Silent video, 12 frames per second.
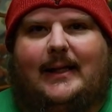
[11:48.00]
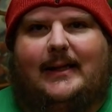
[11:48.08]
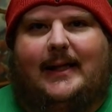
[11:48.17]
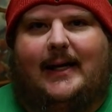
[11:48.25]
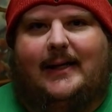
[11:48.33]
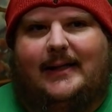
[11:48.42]

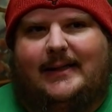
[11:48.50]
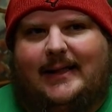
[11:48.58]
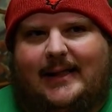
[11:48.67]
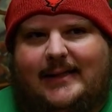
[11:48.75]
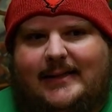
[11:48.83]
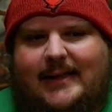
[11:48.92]
there,
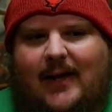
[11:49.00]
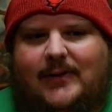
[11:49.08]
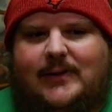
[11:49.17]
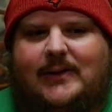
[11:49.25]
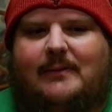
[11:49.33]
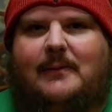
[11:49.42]
there's
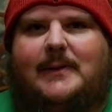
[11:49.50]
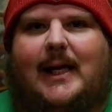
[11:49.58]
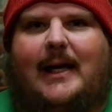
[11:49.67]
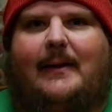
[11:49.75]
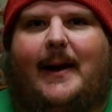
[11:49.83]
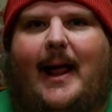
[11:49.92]
also somebody who
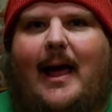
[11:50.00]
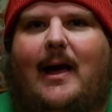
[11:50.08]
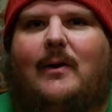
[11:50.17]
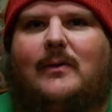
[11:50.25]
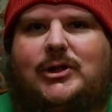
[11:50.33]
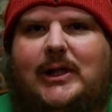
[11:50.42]
said
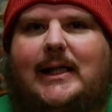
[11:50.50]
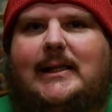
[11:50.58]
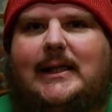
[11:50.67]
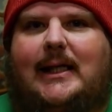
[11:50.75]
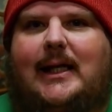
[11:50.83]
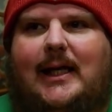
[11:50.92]
how
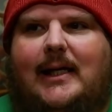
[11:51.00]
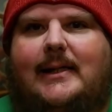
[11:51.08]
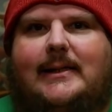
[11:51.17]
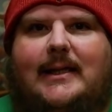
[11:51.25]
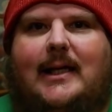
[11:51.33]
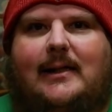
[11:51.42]
cheesy he
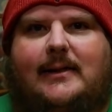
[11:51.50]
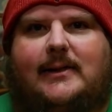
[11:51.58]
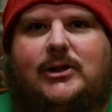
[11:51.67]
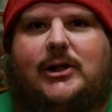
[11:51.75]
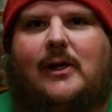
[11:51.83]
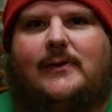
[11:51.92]
is in
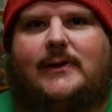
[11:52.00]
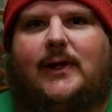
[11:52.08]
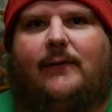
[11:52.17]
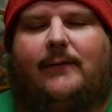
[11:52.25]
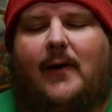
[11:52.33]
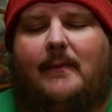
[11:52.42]
this show
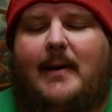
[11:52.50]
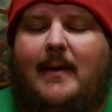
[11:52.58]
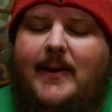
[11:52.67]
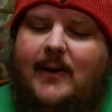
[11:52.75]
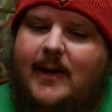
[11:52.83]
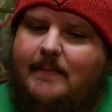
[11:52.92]
so far.
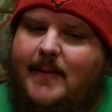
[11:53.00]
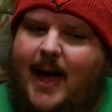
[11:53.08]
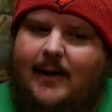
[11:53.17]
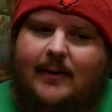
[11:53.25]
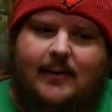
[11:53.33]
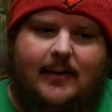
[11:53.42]
Maybe it'll get
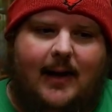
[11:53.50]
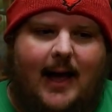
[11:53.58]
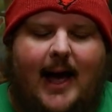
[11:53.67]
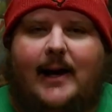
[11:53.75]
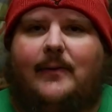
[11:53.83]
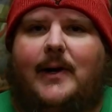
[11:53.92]
better.
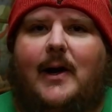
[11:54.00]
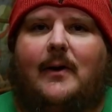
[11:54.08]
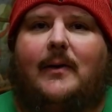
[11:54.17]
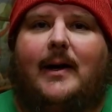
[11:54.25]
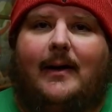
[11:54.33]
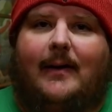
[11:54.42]
I don't
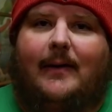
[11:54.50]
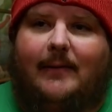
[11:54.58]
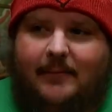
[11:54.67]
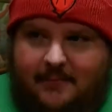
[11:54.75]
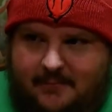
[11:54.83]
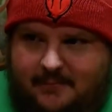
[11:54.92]
know.
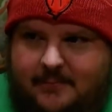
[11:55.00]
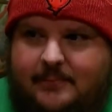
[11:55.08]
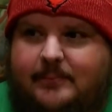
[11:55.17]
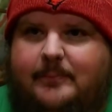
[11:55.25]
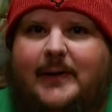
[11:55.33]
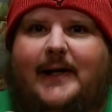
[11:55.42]

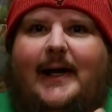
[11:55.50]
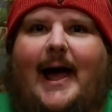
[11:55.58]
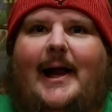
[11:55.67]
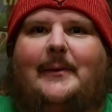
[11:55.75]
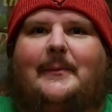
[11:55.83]
But I